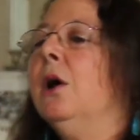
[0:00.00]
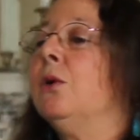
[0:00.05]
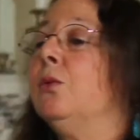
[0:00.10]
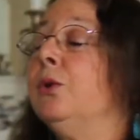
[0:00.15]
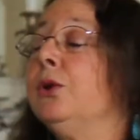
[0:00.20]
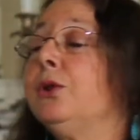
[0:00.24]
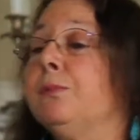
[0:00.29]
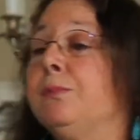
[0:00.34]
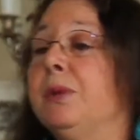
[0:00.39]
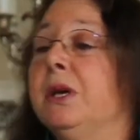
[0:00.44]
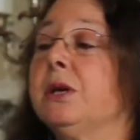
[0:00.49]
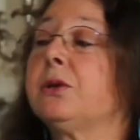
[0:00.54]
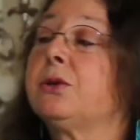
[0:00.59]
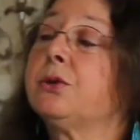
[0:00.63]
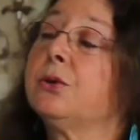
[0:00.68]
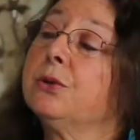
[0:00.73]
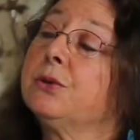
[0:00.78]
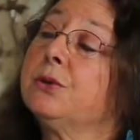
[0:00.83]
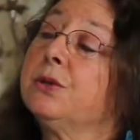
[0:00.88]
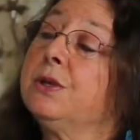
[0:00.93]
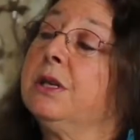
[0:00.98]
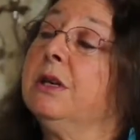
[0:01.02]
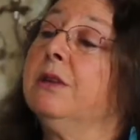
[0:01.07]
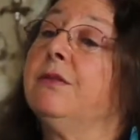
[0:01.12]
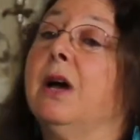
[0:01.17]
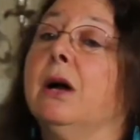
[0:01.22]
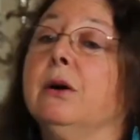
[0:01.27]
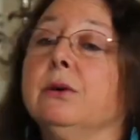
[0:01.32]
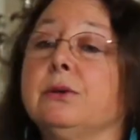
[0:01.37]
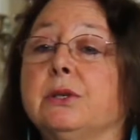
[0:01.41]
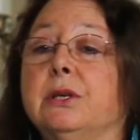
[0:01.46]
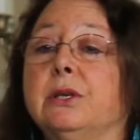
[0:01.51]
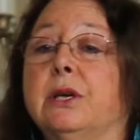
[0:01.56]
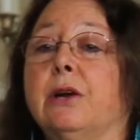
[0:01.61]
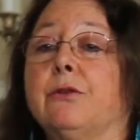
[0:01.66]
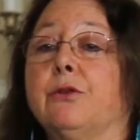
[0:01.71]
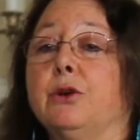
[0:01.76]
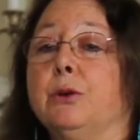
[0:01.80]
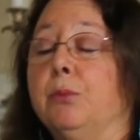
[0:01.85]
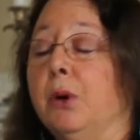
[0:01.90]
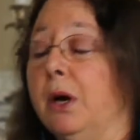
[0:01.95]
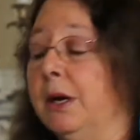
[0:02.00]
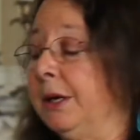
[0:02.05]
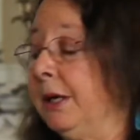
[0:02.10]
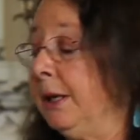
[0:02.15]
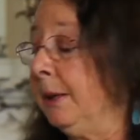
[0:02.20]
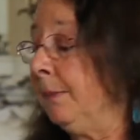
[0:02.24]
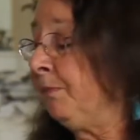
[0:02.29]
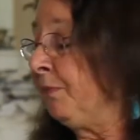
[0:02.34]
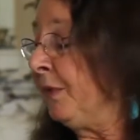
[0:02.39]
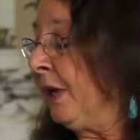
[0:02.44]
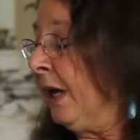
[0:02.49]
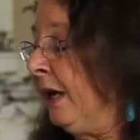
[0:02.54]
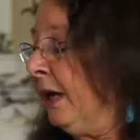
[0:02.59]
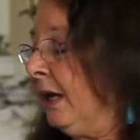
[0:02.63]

with the pictures to give out to everybody,